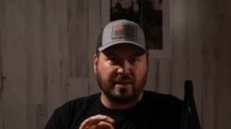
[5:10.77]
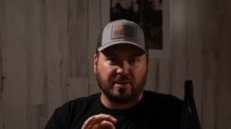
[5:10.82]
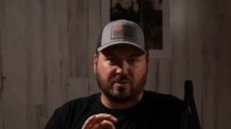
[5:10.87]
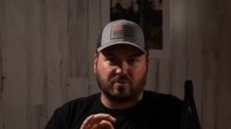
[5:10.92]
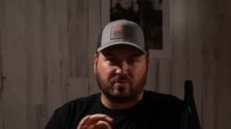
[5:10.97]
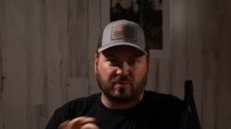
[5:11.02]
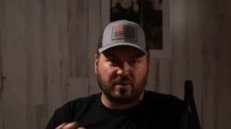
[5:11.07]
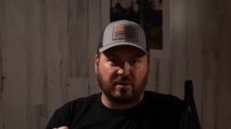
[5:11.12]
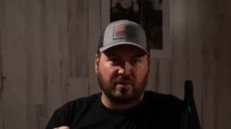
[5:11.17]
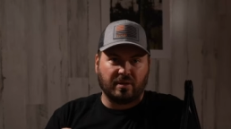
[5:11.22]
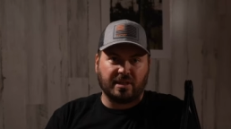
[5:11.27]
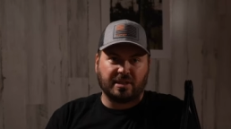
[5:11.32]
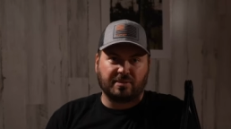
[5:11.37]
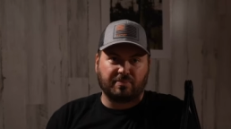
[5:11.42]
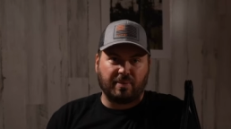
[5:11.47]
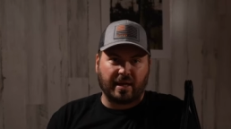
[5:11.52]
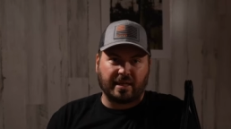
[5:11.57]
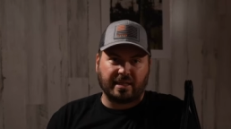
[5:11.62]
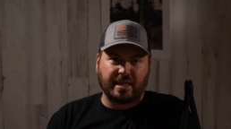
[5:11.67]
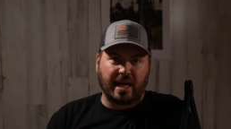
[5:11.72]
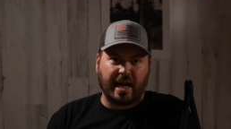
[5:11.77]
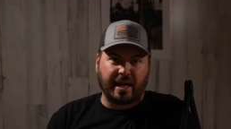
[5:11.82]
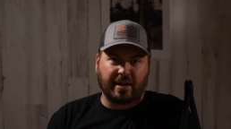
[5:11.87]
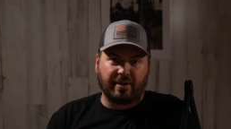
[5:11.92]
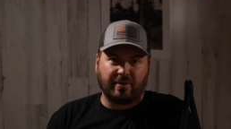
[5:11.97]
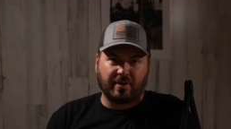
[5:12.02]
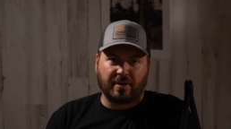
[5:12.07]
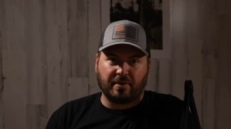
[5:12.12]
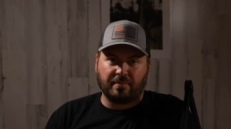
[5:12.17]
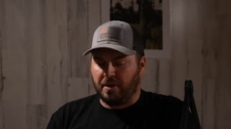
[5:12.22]
is really
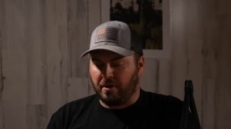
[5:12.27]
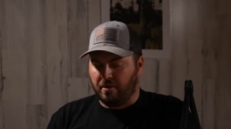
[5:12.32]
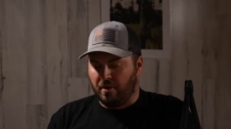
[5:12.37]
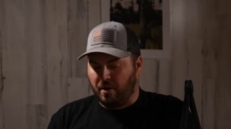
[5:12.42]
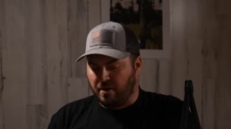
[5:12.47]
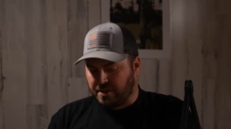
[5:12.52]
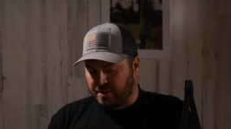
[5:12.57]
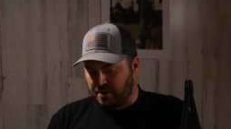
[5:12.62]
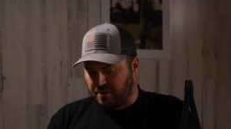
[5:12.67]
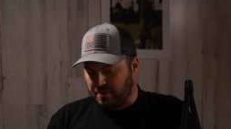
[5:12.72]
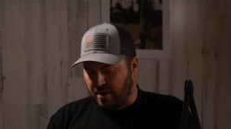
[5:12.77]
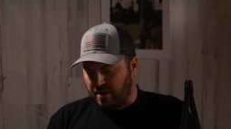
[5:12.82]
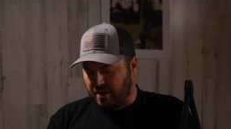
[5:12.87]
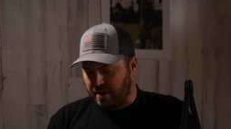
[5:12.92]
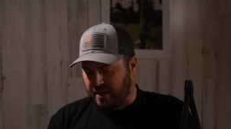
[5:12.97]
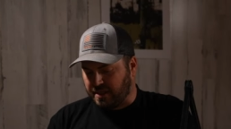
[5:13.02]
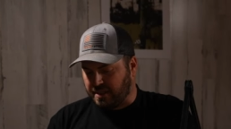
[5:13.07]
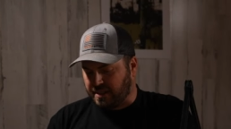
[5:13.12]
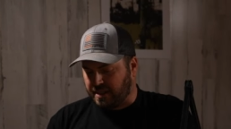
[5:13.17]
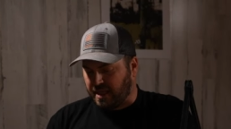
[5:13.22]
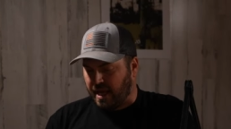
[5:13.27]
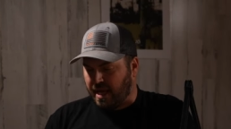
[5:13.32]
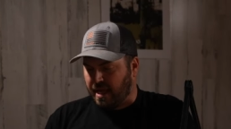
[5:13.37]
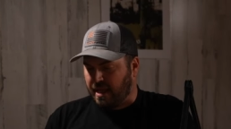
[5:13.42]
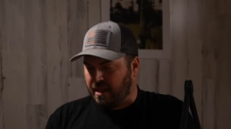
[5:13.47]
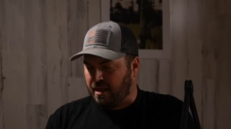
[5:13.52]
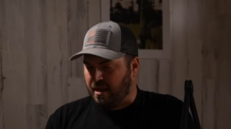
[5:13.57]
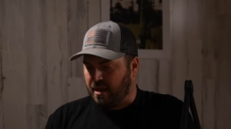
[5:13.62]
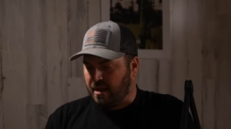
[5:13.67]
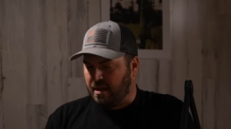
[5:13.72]
spectacular. You'll also notice
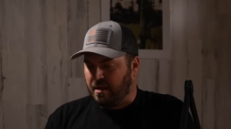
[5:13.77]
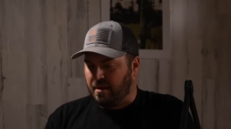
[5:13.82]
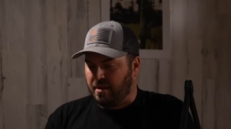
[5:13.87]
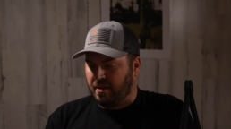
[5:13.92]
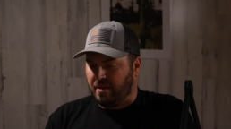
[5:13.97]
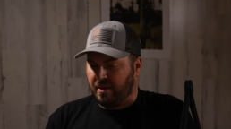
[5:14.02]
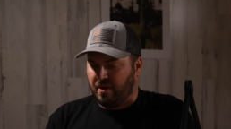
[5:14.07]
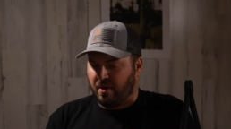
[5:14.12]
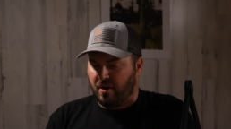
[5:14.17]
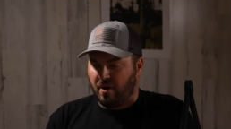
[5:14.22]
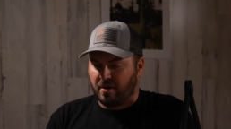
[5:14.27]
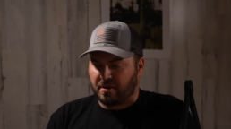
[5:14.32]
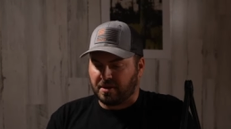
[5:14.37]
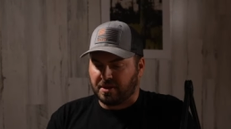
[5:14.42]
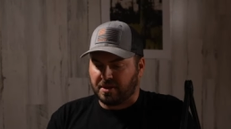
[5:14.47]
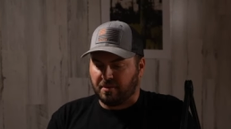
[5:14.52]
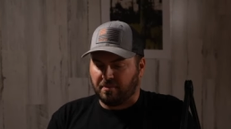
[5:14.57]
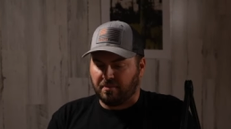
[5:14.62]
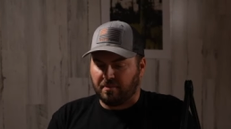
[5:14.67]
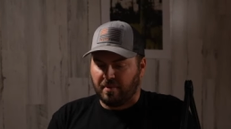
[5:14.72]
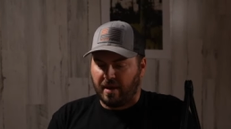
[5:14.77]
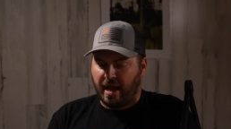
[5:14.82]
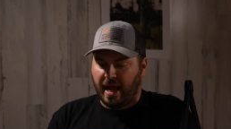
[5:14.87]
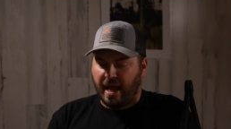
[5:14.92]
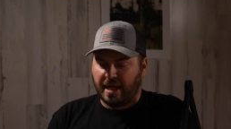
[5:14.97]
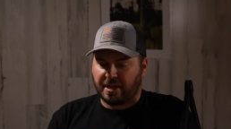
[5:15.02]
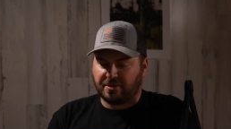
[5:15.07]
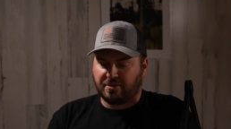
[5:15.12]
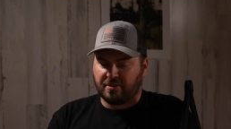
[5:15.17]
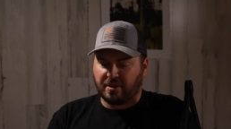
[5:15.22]
that there are some
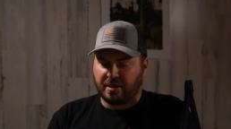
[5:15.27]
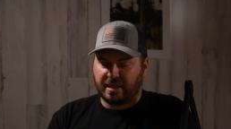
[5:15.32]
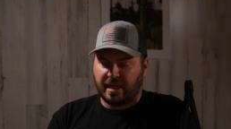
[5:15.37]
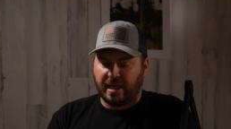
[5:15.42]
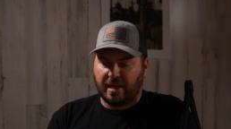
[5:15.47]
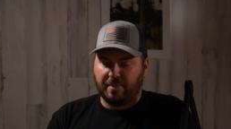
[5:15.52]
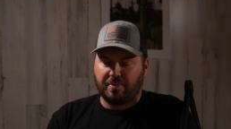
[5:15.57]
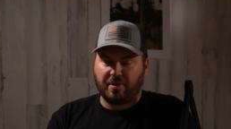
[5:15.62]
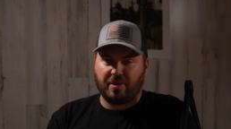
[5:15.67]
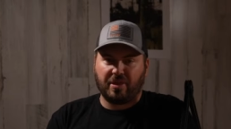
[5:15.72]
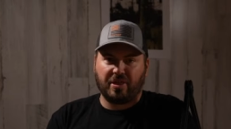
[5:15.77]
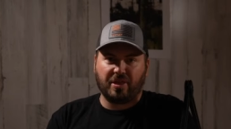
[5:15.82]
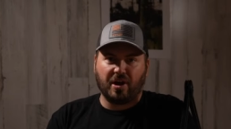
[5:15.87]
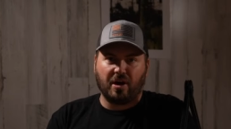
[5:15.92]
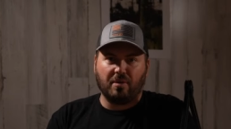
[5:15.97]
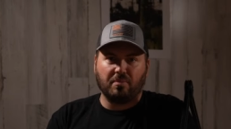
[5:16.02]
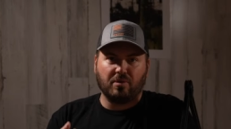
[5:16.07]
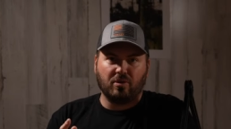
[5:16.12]
extra deep thumb